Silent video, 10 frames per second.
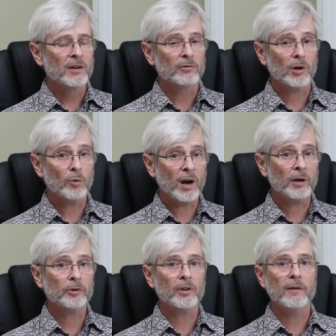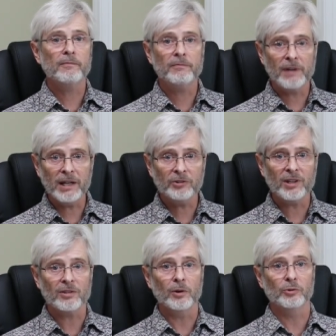requires
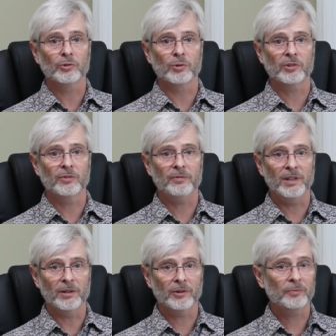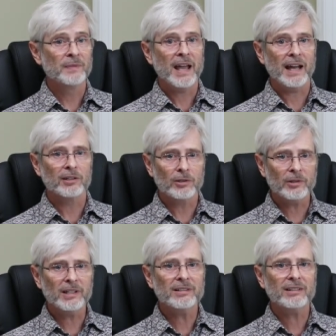facing those sorts of fears and
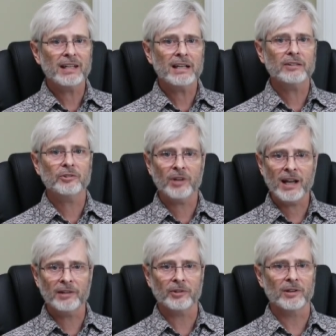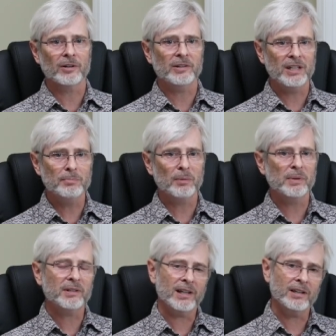learning to take a chance on our deeper
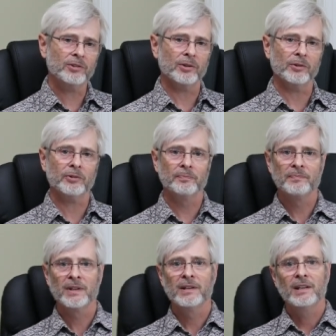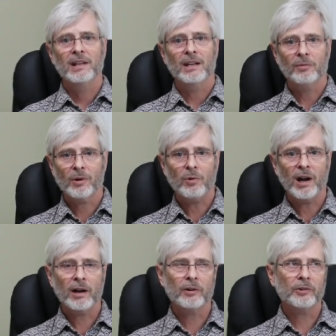potentials. It
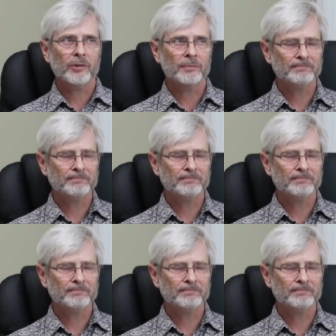requires